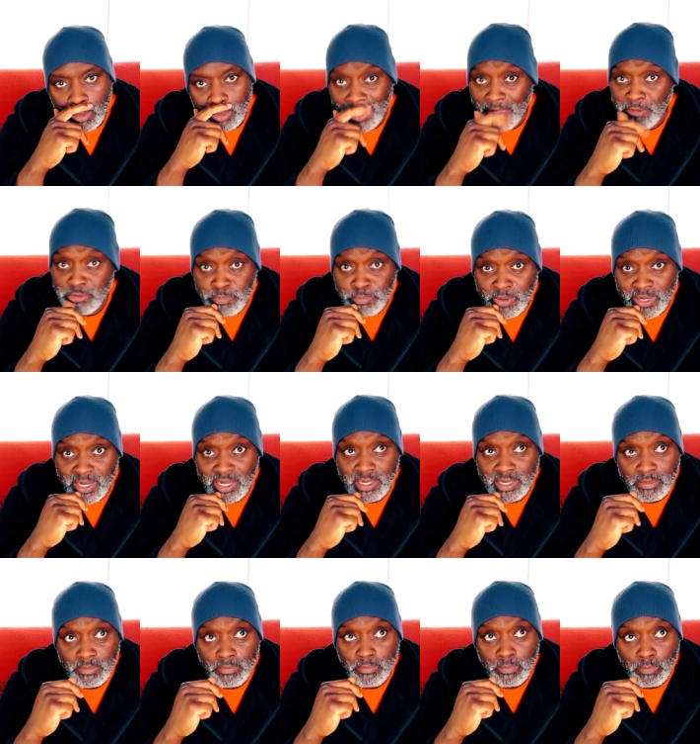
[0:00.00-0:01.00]
that was
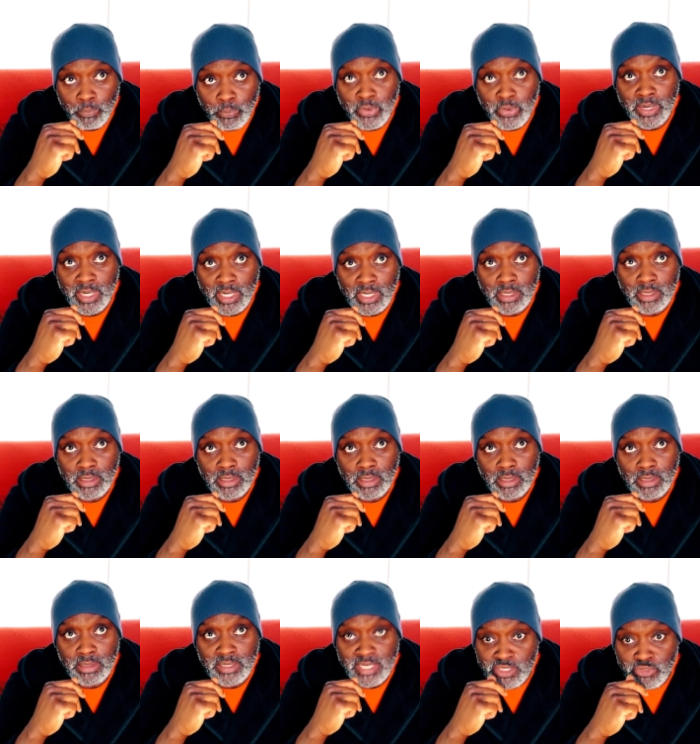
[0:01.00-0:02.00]
pretty, pretty
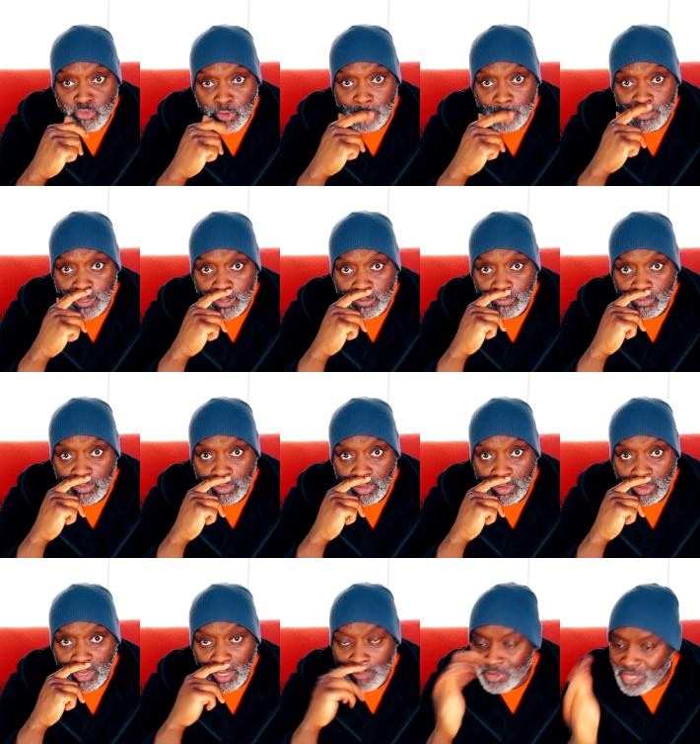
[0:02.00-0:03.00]
descriptive.
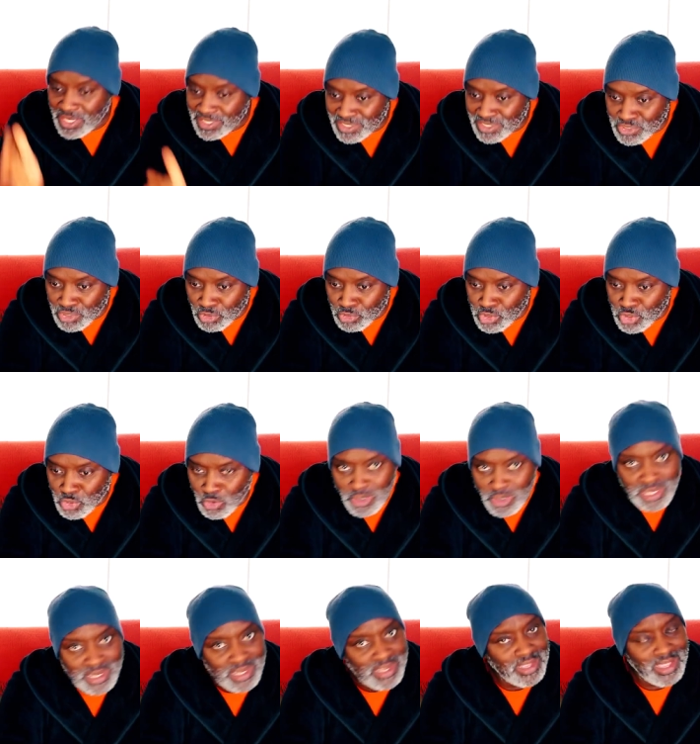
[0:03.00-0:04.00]
Because it's so
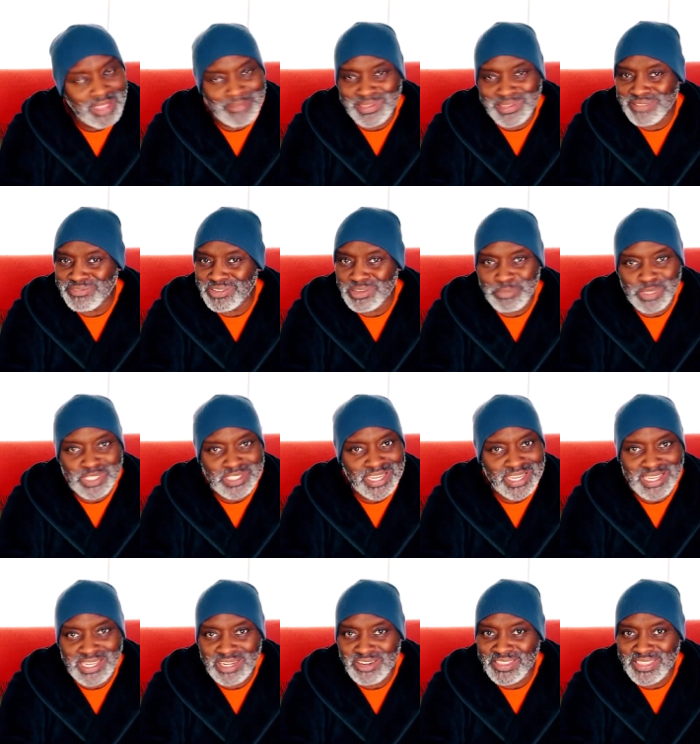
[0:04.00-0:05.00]
short, I'm giving him a
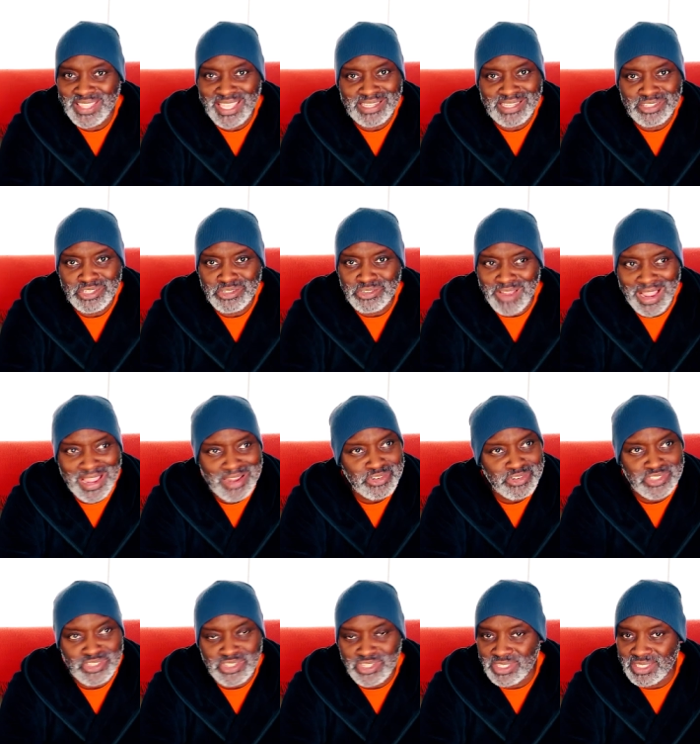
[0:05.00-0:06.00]
10 on that too. I
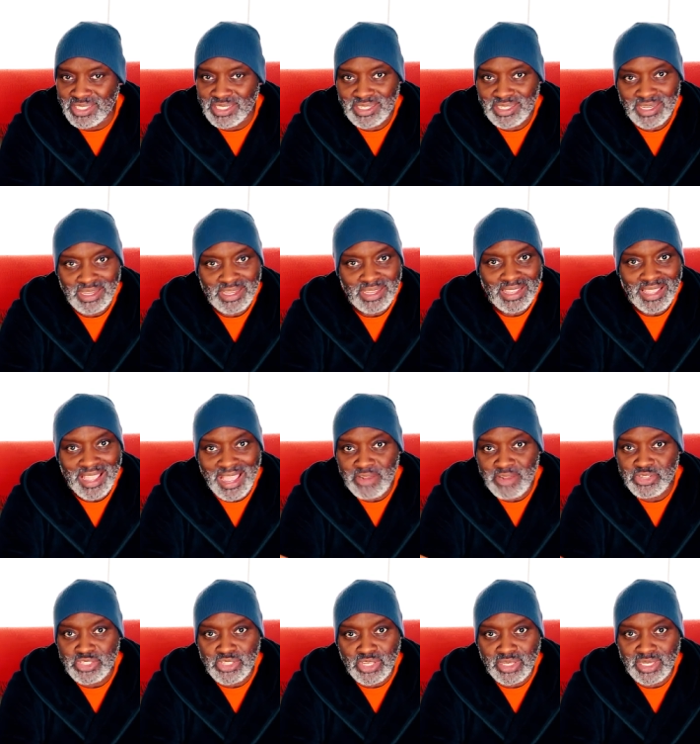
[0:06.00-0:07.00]
understood,
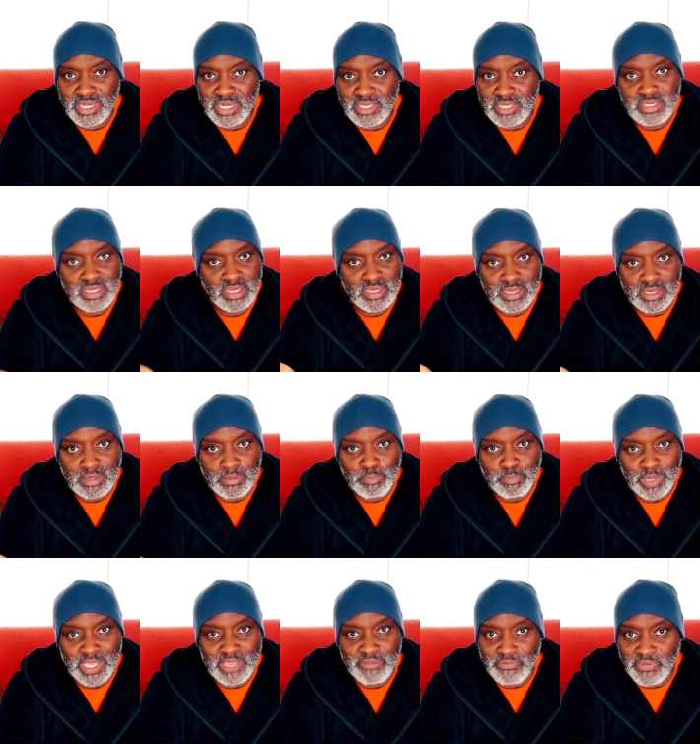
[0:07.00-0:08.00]
understood his
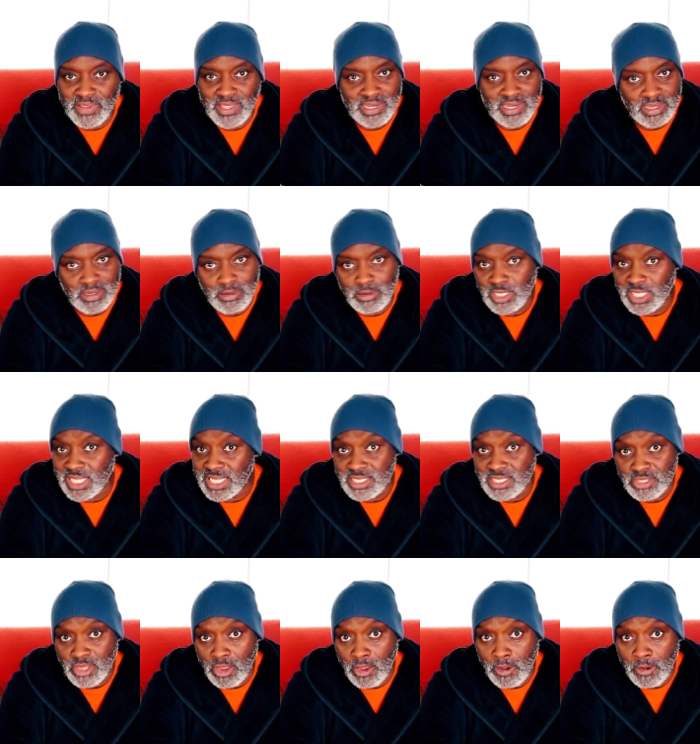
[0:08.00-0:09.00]
complete feeling on
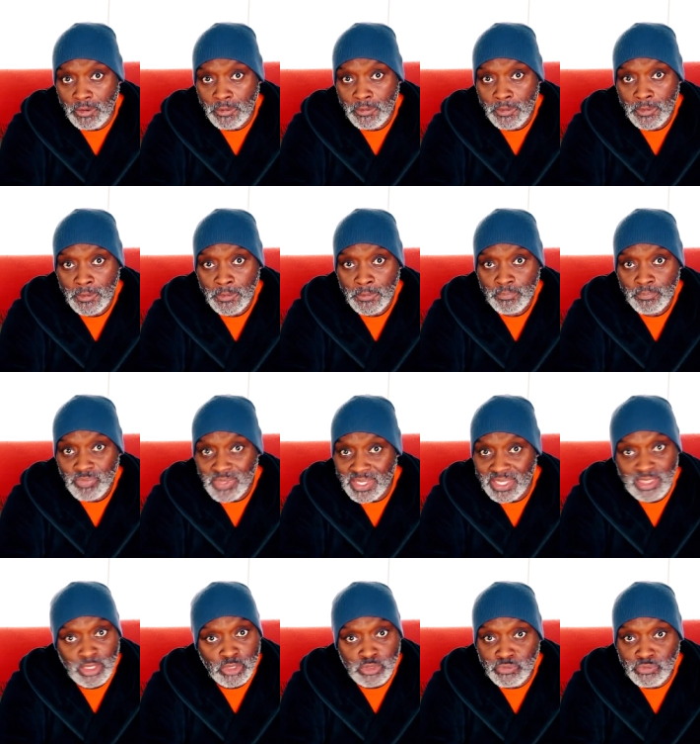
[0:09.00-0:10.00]
this song
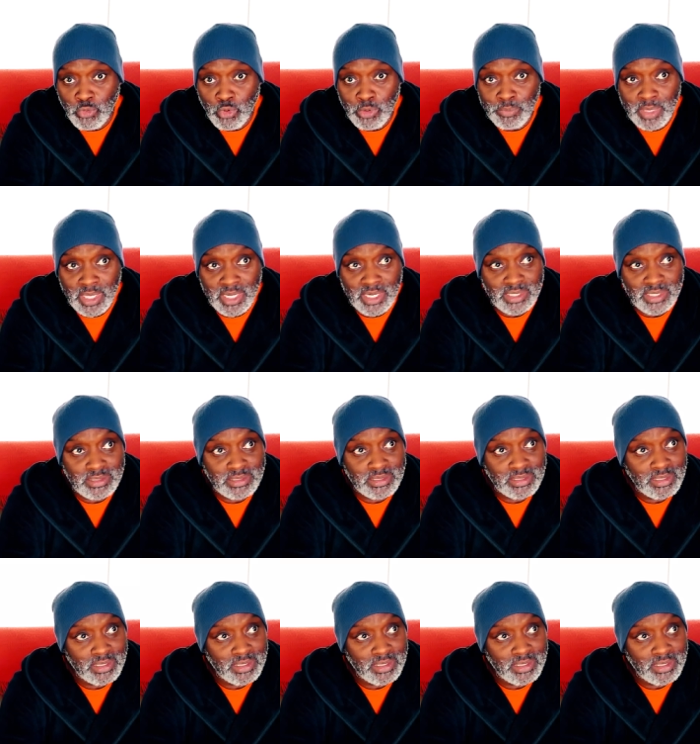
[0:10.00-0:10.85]
in those four minutes.